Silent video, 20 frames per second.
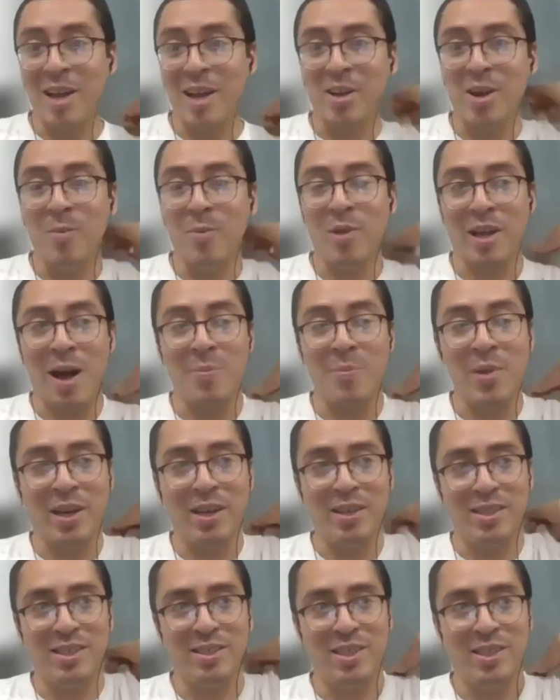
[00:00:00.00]
outcome, like I'm not
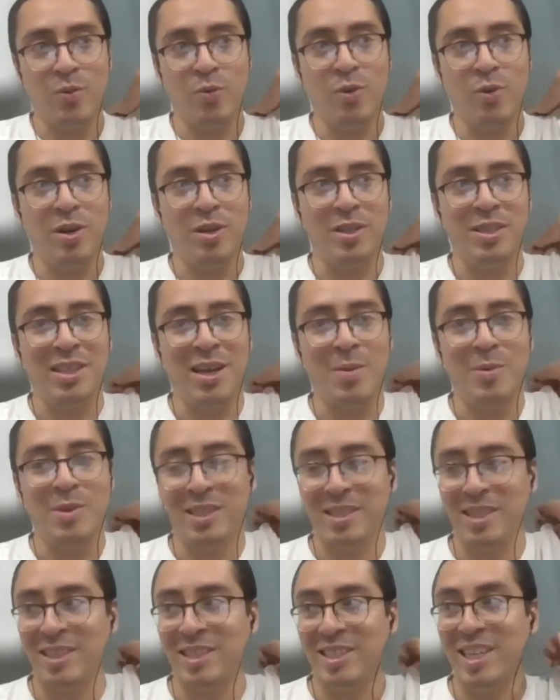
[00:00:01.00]
gonna say what it is. I'm
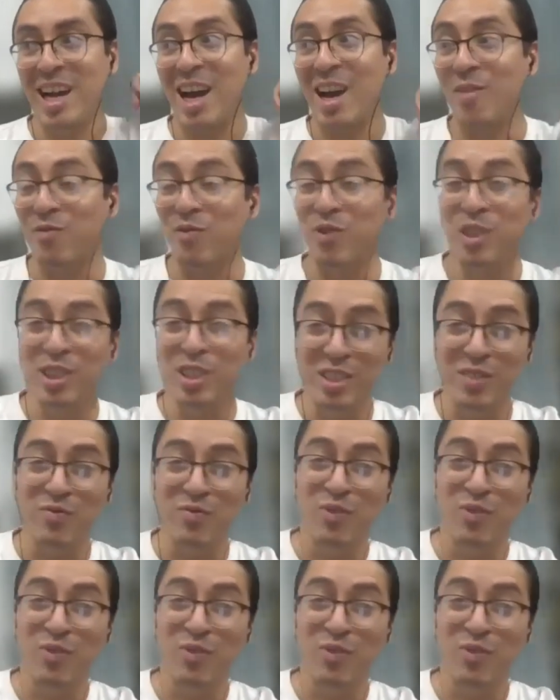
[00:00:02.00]
just gonna say I really,